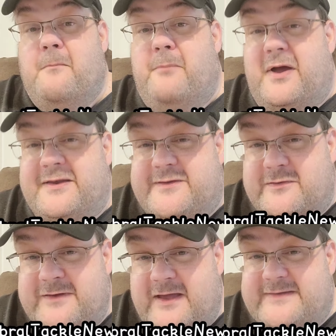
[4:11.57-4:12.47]
But until
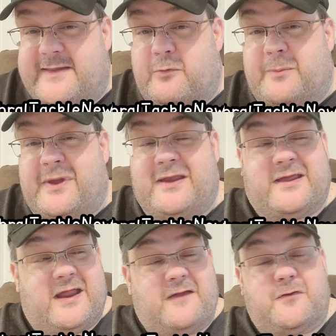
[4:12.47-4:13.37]
next time we meet,
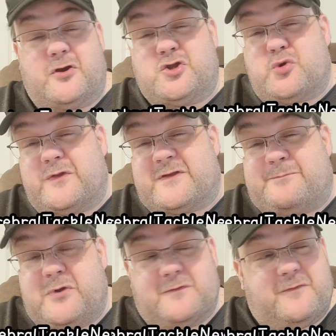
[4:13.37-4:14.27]
get out there and enjoy this
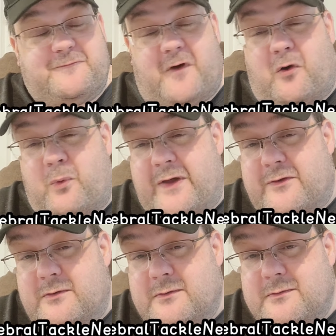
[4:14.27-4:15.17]
beautiful fall
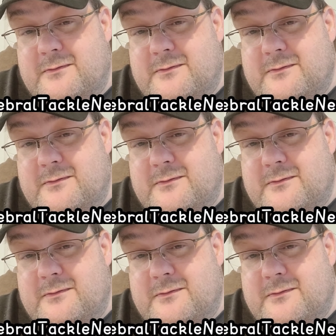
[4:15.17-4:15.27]
weather